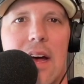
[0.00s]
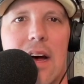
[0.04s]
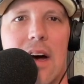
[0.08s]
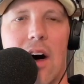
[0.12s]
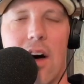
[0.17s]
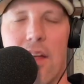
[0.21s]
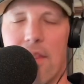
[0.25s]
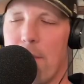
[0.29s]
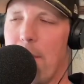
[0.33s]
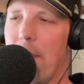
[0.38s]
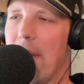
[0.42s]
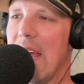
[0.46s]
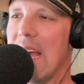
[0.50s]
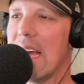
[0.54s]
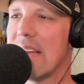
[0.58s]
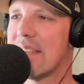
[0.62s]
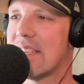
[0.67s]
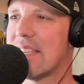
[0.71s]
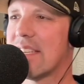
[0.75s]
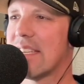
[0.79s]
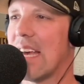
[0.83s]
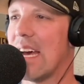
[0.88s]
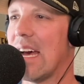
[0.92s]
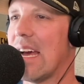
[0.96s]
on the
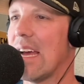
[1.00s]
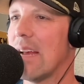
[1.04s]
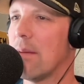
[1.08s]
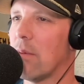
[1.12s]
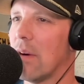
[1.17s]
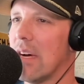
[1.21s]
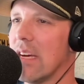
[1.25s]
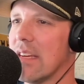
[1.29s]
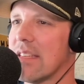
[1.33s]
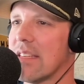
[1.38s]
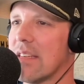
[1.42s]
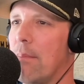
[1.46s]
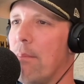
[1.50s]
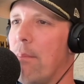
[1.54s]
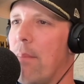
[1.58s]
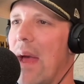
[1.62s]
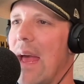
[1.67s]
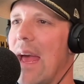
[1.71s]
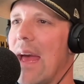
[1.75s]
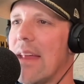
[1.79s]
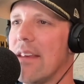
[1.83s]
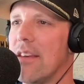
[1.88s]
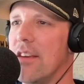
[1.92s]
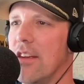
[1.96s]
bad side, well, some
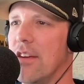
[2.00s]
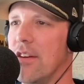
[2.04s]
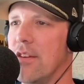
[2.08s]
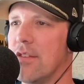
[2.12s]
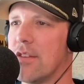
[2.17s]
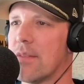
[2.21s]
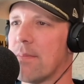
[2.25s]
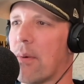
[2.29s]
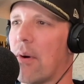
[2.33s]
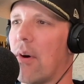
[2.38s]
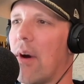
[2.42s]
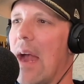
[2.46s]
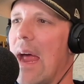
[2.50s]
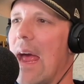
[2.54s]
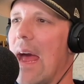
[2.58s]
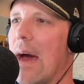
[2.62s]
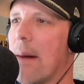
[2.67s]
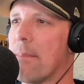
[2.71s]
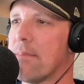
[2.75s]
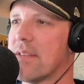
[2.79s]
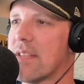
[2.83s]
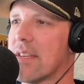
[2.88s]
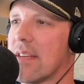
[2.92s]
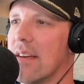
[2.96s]
bad news
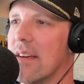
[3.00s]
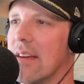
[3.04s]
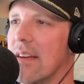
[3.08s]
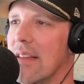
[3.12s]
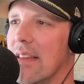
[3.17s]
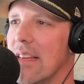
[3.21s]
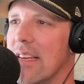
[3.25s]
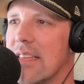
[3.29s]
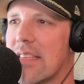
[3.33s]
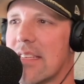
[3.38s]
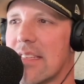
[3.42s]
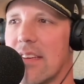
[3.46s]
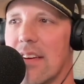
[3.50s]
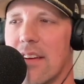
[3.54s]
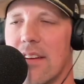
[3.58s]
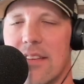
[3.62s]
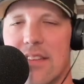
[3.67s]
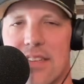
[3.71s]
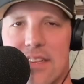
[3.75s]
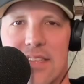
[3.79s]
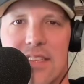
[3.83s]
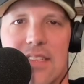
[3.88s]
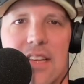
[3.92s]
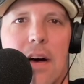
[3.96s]
perhaps, at least
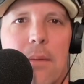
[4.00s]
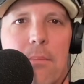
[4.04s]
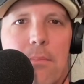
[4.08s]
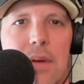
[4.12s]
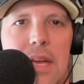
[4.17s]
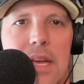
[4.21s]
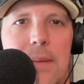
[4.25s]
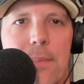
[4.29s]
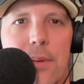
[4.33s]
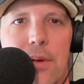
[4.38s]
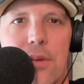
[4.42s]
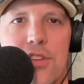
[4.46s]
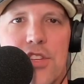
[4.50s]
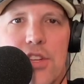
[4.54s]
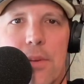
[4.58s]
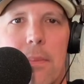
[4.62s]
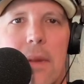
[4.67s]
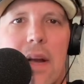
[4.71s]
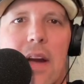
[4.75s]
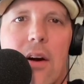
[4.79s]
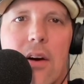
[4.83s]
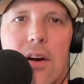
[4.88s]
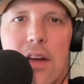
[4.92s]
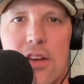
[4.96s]
to some people.
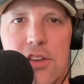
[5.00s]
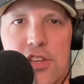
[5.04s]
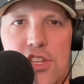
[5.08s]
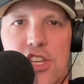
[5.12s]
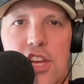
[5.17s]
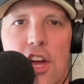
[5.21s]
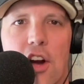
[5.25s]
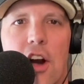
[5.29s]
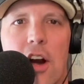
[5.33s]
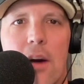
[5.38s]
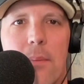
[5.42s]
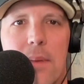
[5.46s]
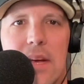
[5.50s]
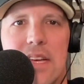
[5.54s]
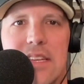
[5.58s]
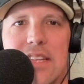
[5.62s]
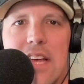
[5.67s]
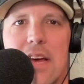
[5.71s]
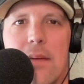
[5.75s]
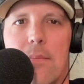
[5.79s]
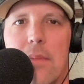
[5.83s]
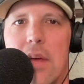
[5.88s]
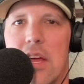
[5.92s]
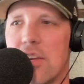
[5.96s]
Jamarion Sharp, as
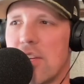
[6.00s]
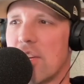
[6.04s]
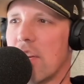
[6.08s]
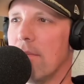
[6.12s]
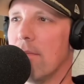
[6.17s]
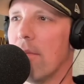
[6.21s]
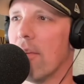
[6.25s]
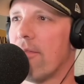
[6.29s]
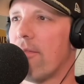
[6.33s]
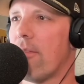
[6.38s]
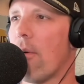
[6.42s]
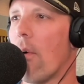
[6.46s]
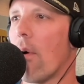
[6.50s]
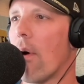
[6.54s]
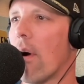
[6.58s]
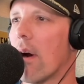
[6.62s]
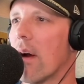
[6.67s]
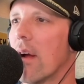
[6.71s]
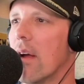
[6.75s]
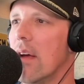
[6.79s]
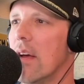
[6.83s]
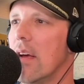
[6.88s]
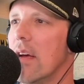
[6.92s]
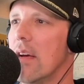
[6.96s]
I mentioned
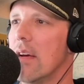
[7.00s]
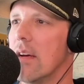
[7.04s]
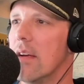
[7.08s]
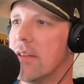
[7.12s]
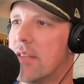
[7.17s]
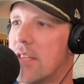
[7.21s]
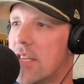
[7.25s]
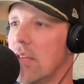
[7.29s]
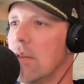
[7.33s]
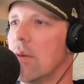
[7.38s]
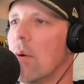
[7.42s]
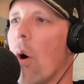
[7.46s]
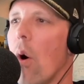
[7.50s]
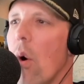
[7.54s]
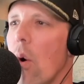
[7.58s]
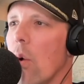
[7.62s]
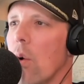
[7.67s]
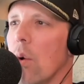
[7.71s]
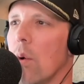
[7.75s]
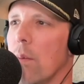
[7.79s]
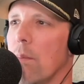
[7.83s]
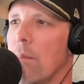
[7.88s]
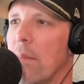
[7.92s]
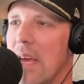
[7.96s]
before, to
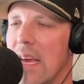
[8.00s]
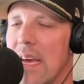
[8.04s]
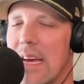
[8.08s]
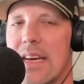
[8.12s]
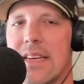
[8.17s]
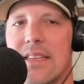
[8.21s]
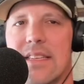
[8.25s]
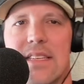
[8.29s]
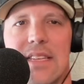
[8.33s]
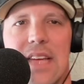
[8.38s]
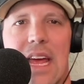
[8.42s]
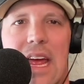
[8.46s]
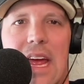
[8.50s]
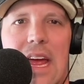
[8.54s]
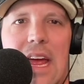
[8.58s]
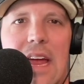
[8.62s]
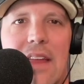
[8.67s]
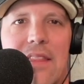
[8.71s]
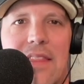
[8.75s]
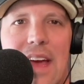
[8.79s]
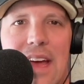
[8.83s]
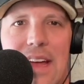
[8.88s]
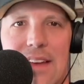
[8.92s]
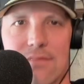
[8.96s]
Ole Miss,
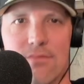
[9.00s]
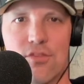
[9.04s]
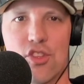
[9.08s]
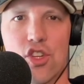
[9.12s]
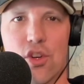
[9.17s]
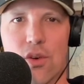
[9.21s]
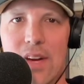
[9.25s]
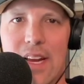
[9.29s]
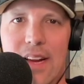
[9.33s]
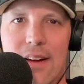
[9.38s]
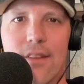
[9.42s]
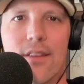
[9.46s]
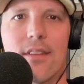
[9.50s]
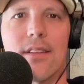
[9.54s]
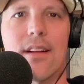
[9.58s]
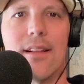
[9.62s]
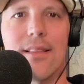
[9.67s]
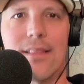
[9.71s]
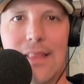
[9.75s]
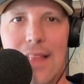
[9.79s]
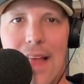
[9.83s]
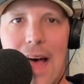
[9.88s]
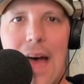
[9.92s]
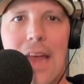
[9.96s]
and that triggered a
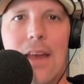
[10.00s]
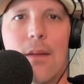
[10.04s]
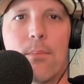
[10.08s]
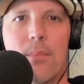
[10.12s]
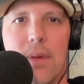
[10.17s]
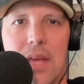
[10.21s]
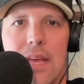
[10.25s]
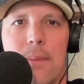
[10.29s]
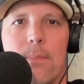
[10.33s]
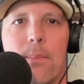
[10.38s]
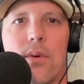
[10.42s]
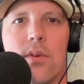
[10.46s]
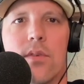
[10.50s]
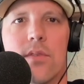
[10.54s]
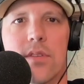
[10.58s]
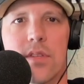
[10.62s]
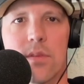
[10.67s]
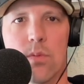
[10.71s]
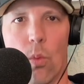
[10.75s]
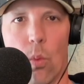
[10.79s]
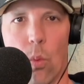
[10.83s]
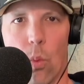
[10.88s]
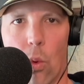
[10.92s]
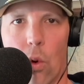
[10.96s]
lot of
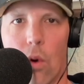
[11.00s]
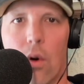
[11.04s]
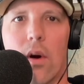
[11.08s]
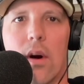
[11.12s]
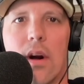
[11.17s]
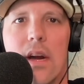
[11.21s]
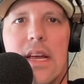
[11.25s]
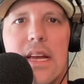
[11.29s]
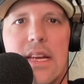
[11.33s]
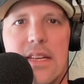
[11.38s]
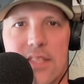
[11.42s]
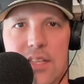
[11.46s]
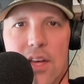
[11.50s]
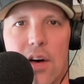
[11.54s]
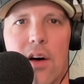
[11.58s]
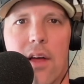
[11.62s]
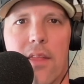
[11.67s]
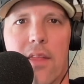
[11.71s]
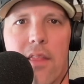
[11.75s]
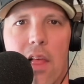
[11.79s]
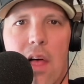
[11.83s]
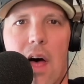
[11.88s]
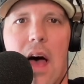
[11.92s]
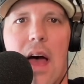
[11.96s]
people's worries
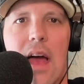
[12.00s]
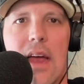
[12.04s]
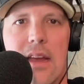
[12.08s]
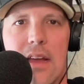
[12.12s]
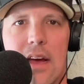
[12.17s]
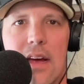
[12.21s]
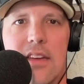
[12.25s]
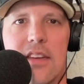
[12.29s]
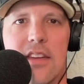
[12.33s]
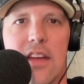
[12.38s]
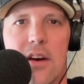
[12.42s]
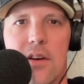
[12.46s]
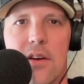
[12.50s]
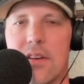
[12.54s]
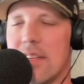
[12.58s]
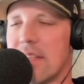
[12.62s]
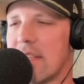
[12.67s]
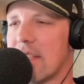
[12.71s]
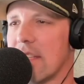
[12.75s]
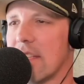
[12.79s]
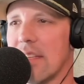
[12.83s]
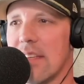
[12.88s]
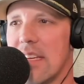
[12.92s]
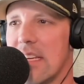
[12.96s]
online, I
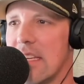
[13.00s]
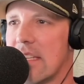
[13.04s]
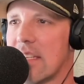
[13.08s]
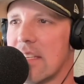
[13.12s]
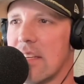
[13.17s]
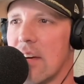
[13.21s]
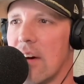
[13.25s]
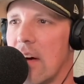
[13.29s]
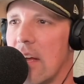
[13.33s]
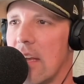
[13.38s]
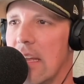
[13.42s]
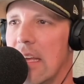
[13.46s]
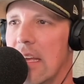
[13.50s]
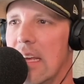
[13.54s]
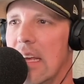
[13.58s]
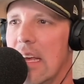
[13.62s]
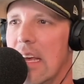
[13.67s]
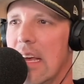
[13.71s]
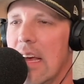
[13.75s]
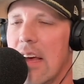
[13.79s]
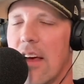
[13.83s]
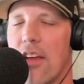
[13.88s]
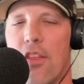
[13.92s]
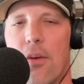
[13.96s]
noticed, at least on
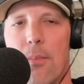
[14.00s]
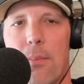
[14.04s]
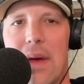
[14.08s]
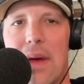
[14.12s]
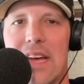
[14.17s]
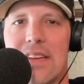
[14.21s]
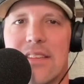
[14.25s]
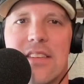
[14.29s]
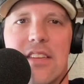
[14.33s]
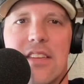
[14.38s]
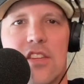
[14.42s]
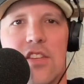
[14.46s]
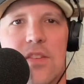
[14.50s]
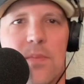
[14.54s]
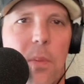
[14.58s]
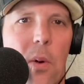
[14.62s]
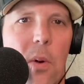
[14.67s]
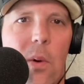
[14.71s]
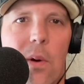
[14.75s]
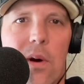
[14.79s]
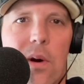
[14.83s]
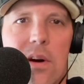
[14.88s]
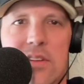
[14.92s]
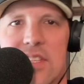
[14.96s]
the message
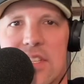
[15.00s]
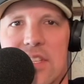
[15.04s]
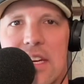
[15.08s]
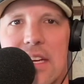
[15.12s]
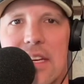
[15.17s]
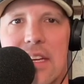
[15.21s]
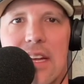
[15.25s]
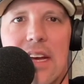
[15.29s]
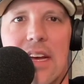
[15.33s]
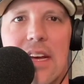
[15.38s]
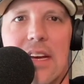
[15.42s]
boards, that